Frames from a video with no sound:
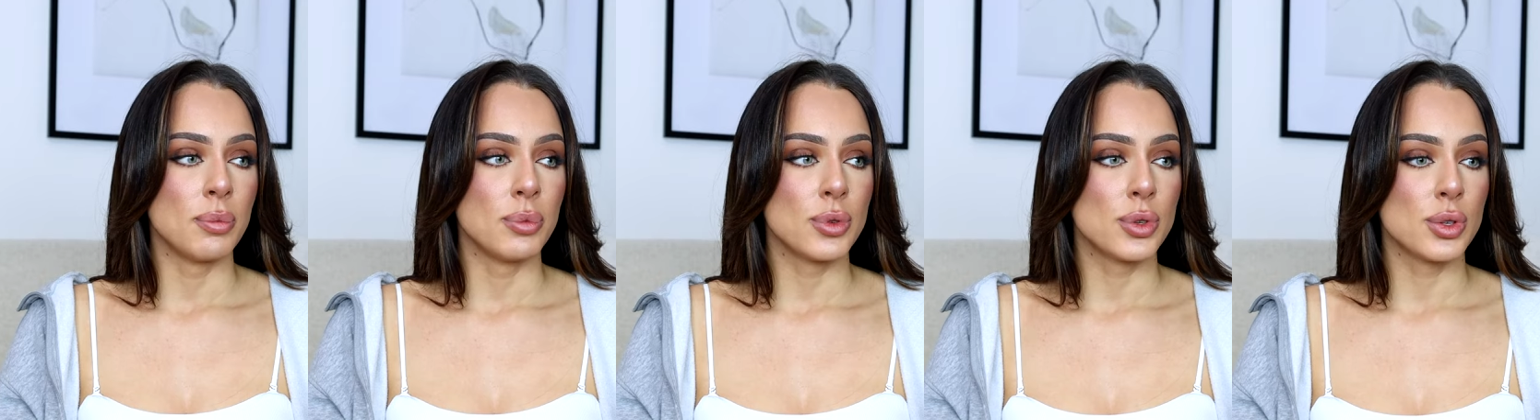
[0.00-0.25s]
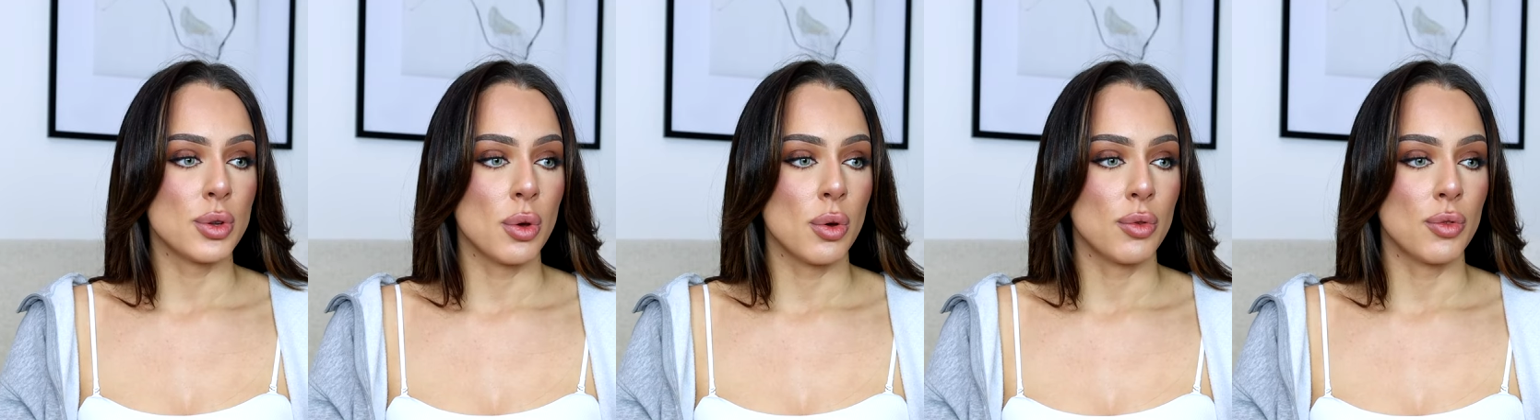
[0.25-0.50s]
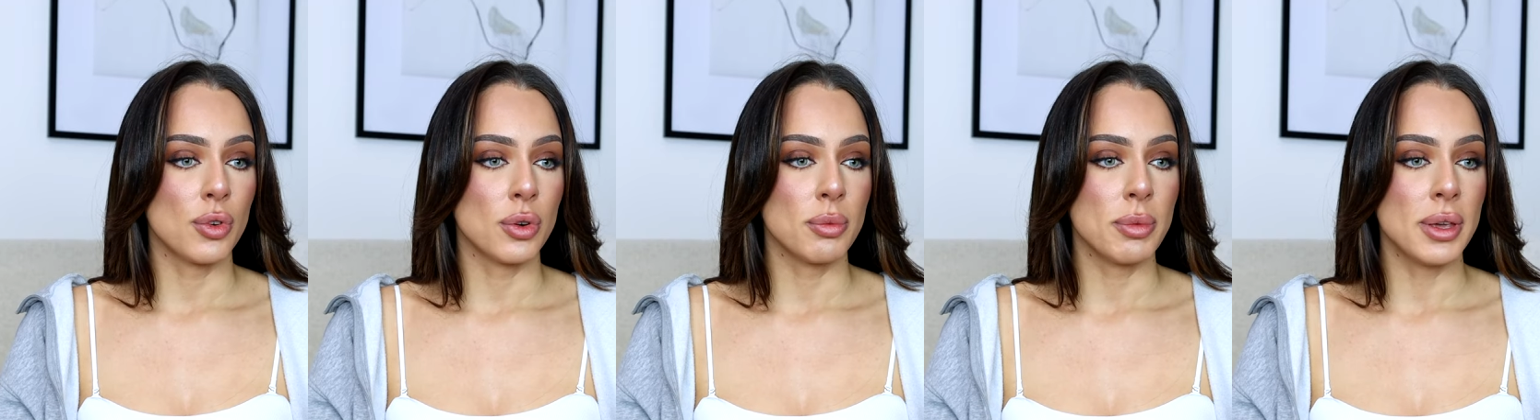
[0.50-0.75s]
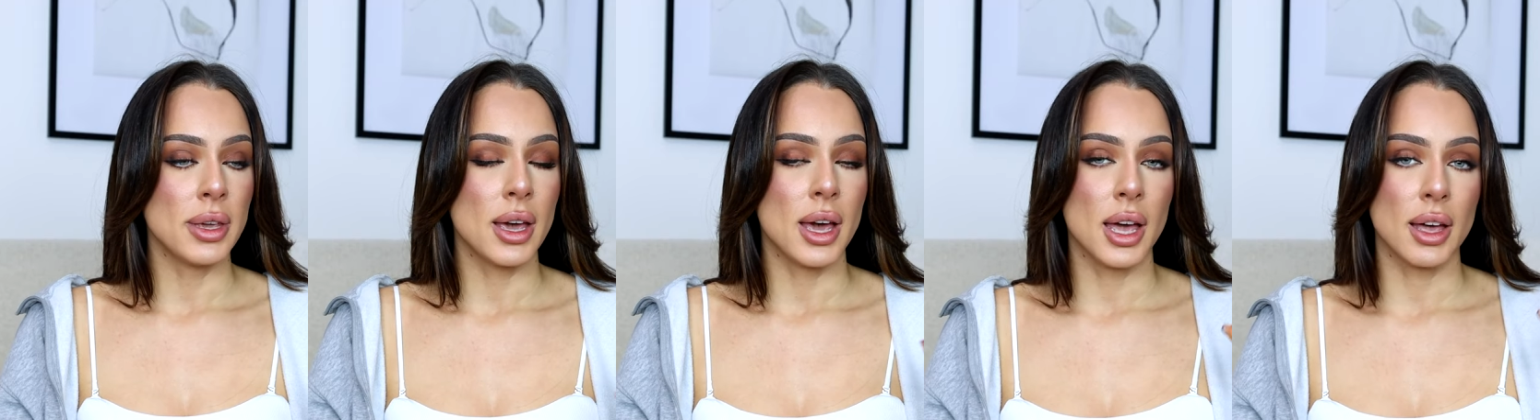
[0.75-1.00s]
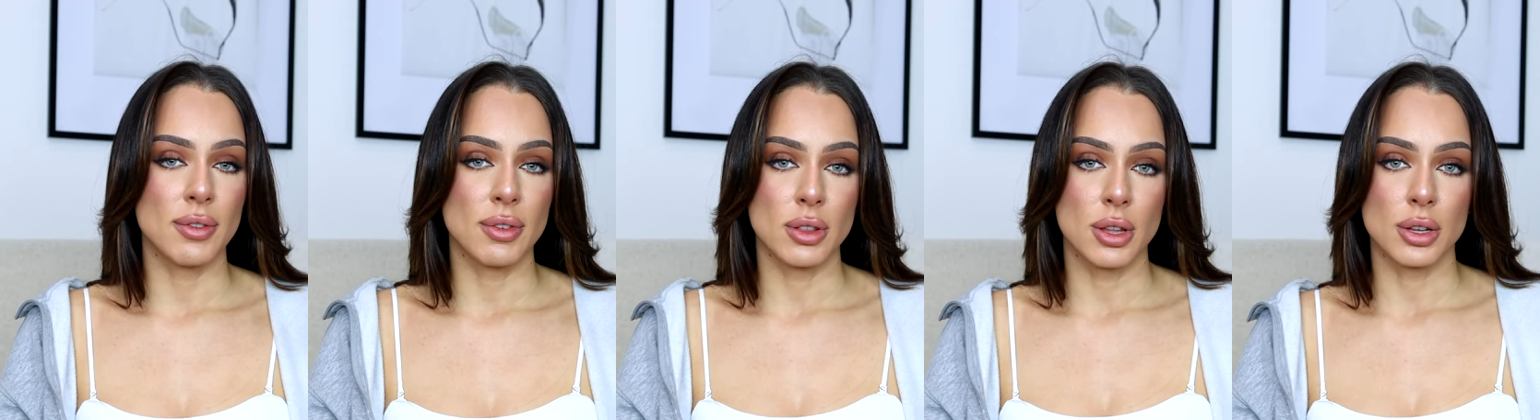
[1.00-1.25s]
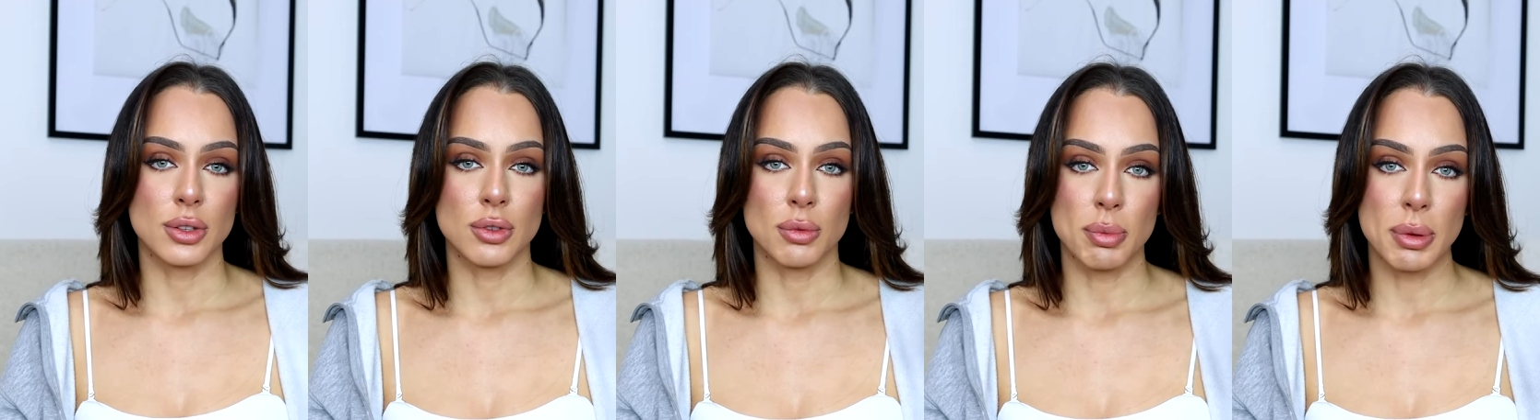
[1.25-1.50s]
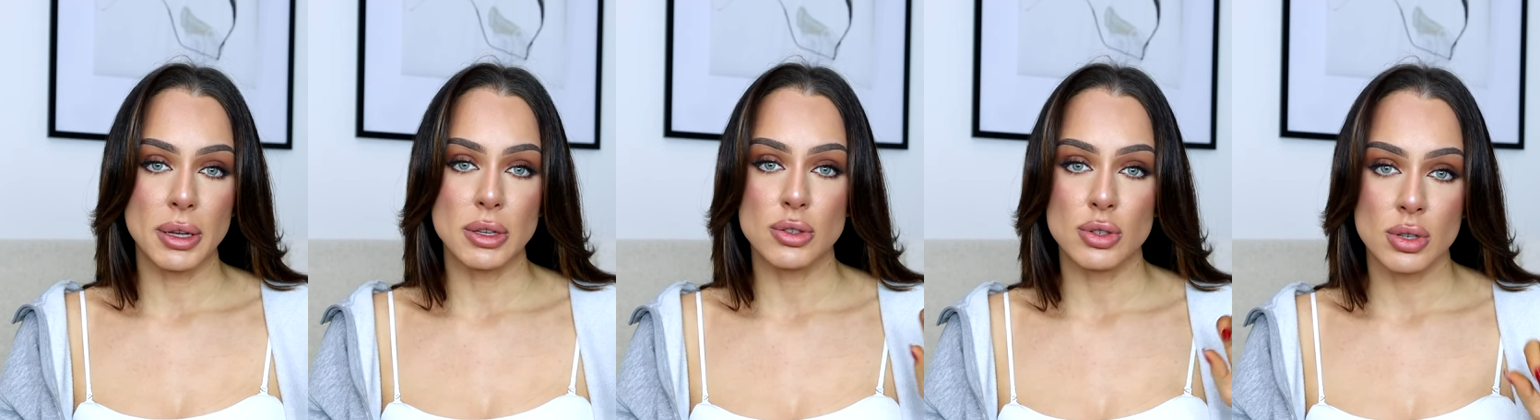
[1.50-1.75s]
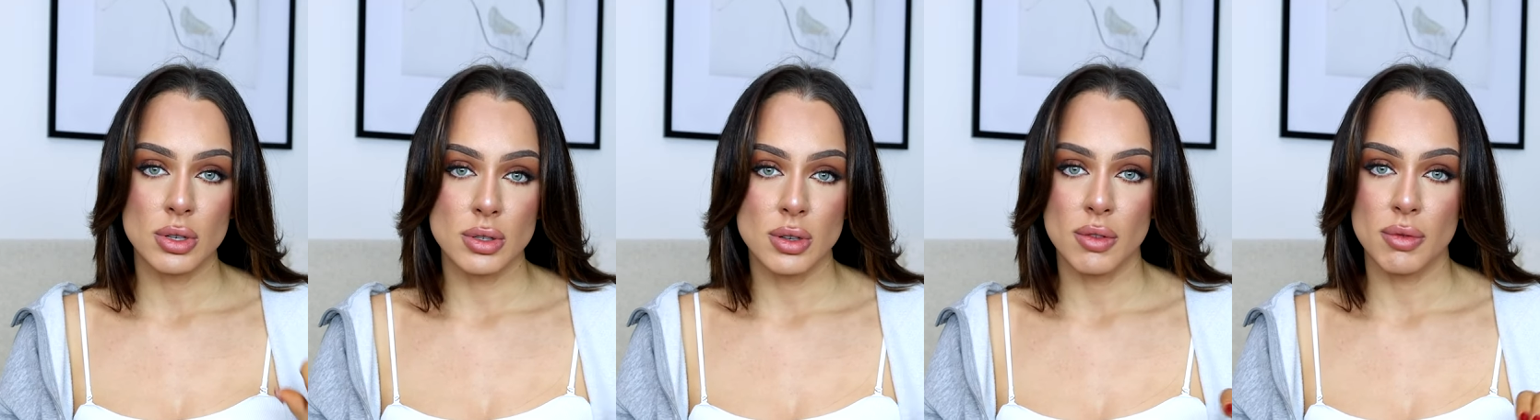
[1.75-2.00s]
So for me, I have a lot of
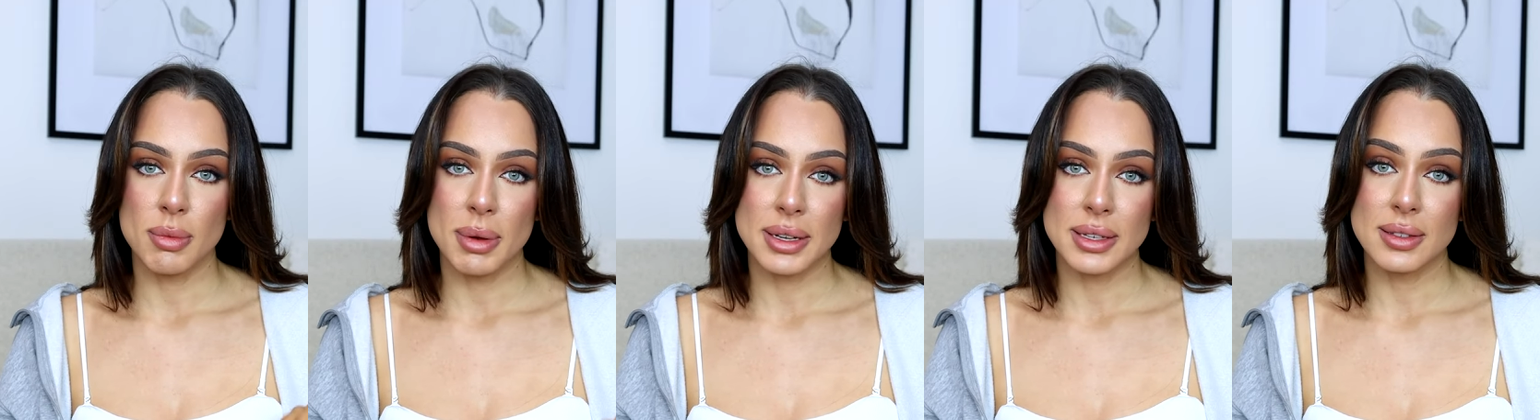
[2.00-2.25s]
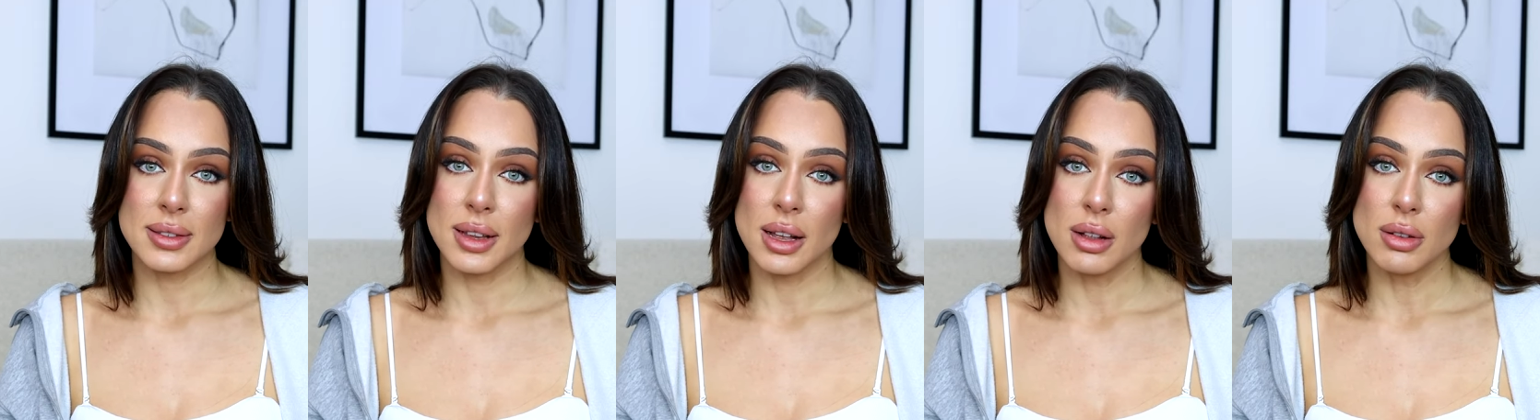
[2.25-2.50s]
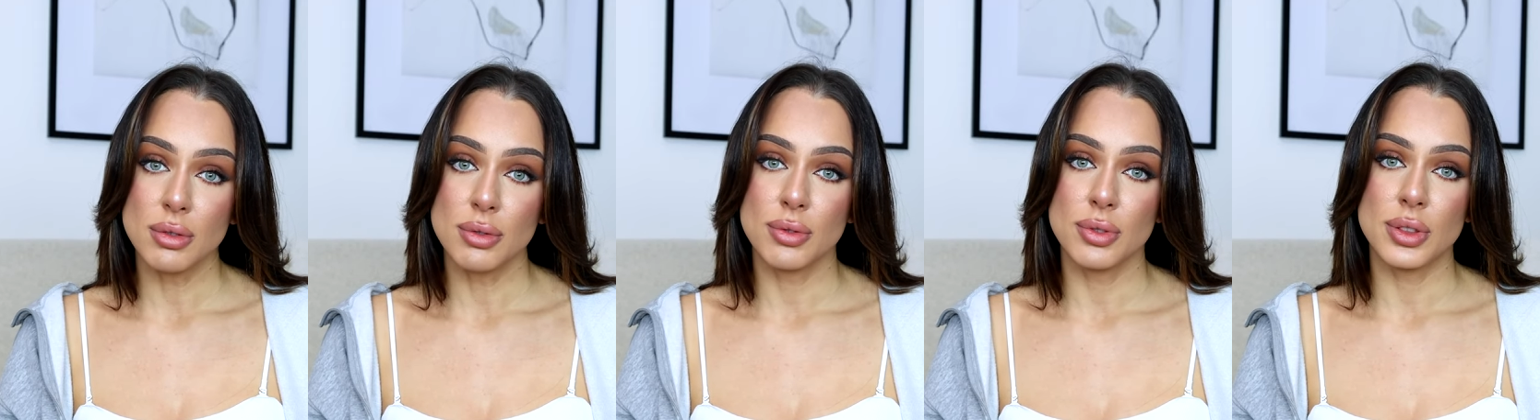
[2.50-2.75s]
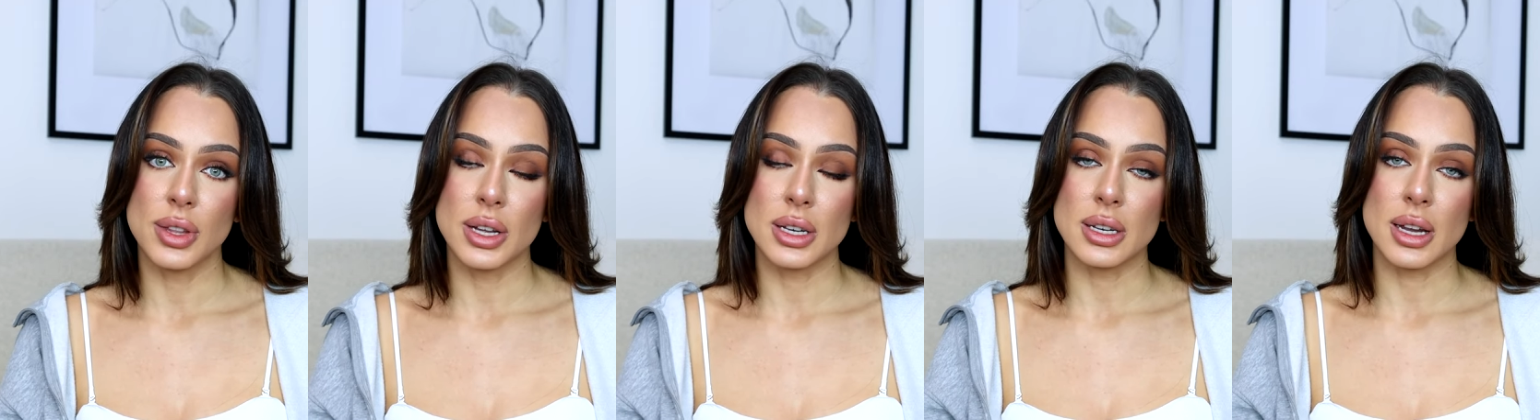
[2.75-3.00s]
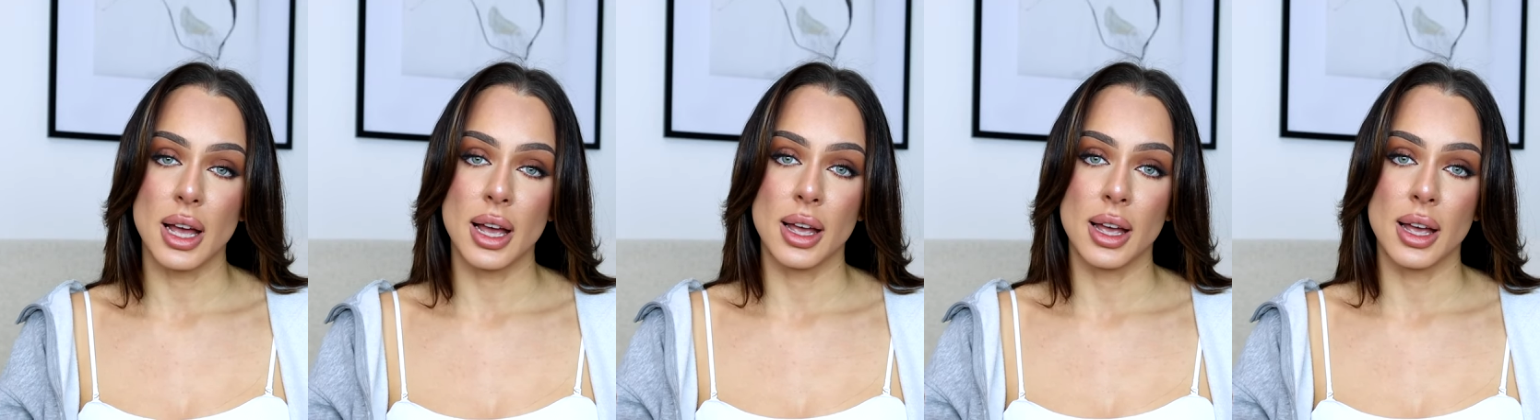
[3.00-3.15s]
pictures of myself that